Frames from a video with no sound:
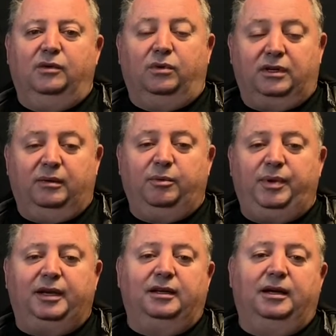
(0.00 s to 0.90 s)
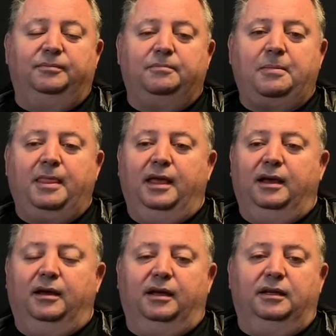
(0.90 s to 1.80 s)
We'll come and pick it up
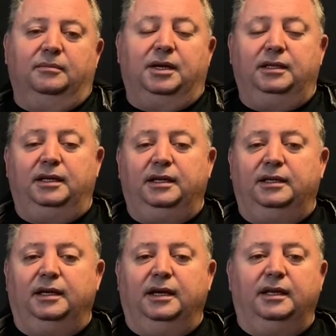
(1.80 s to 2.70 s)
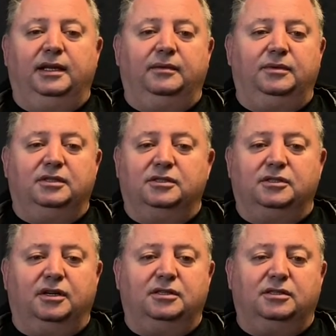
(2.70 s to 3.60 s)
on the Monday, and then we just
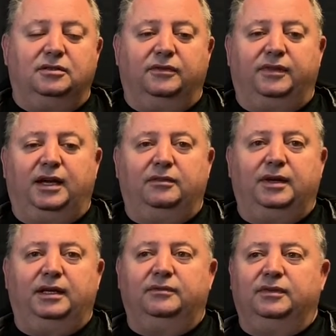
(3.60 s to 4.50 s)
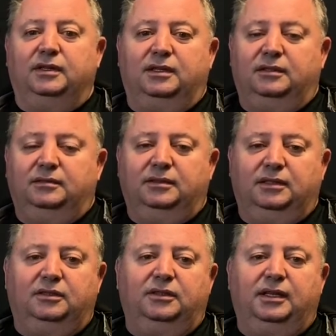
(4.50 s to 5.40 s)
charge you a flat rate for the
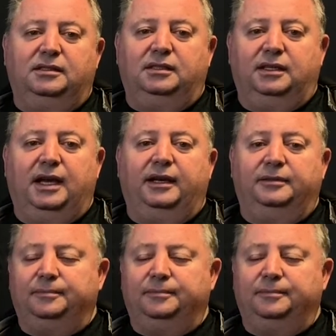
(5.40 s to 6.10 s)
2 days that you had it.